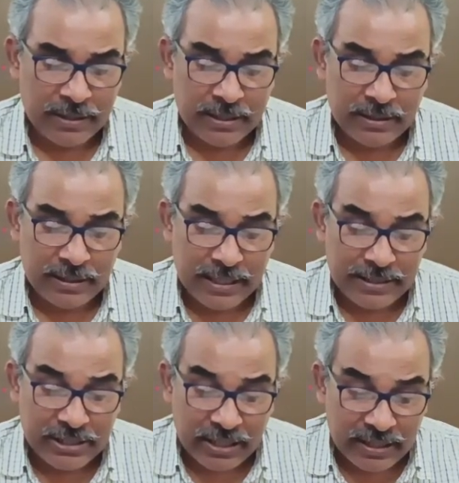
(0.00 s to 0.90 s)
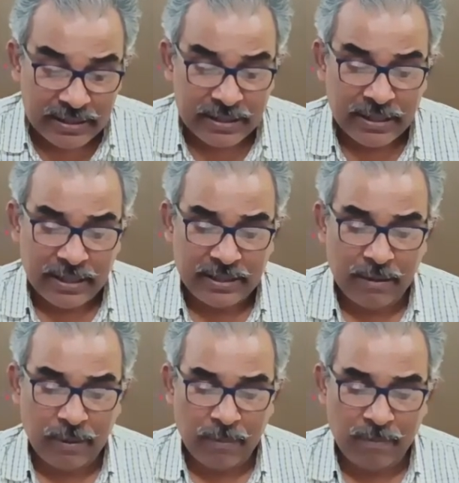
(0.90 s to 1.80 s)
Desert
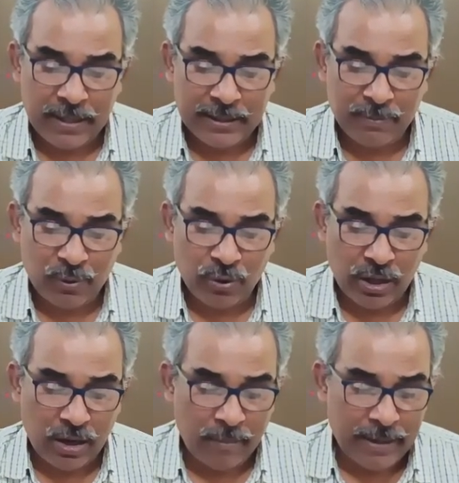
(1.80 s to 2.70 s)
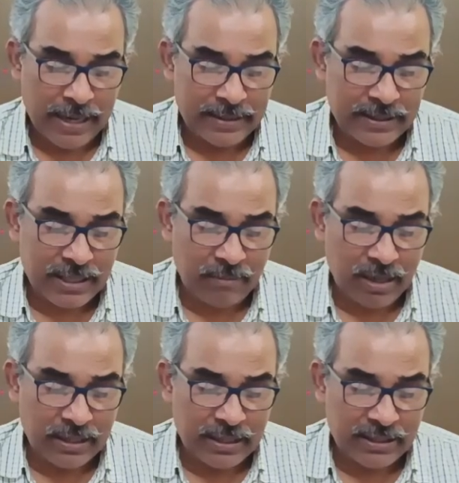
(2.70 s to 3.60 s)
Development Program, and some
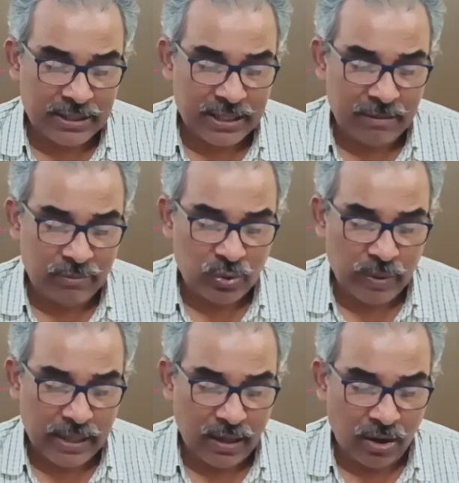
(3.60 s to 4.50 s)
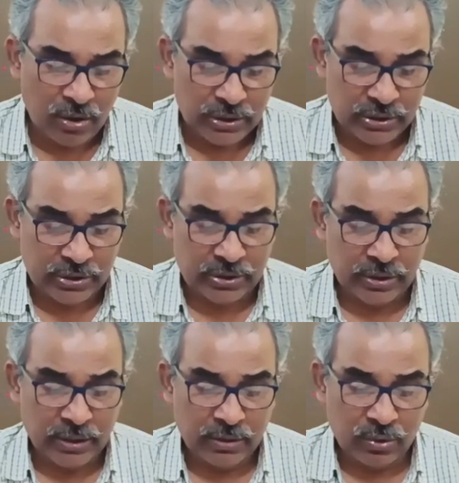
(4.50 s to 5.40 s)
other schemes were launched.
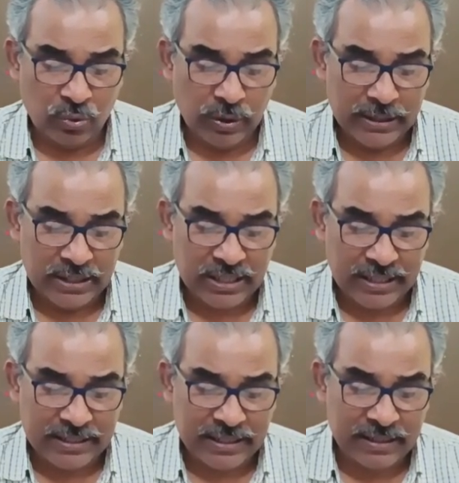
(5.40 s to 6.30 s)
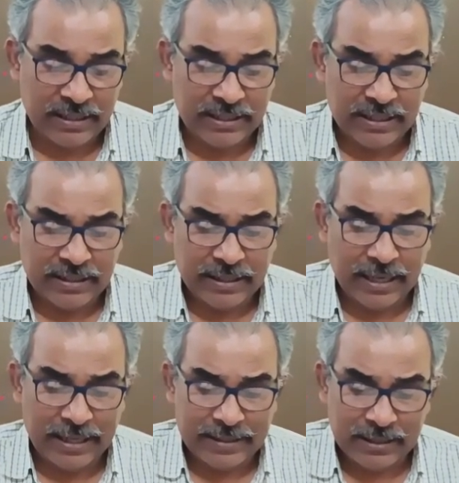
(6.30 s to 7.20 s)
Though legislation
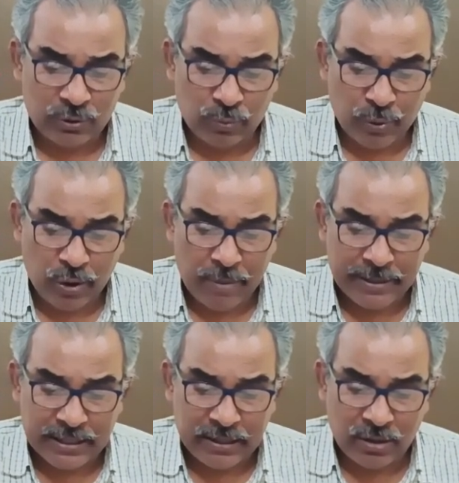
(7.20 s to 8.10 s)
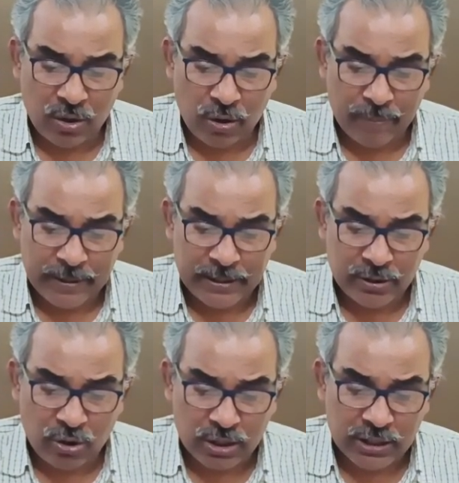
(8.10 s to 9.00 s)
relating to prohibition of
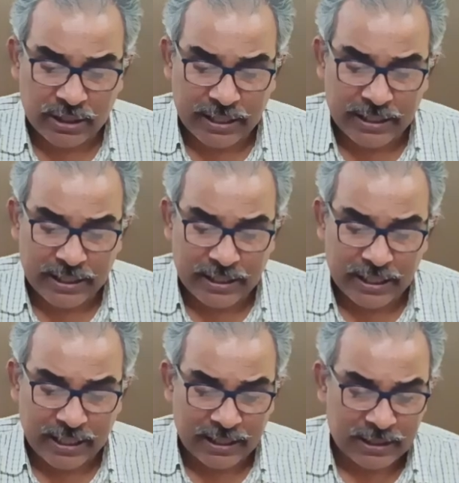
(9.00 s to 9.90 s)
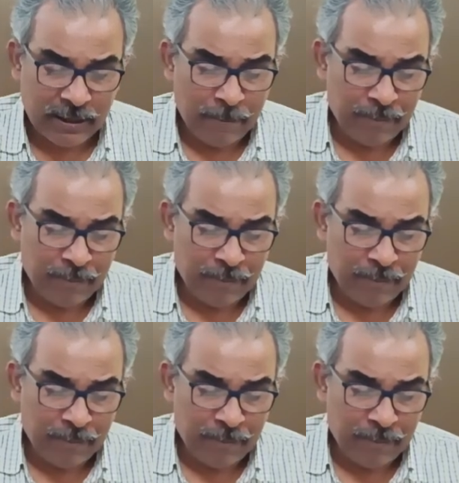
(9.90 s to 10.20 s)
intoxicating drinks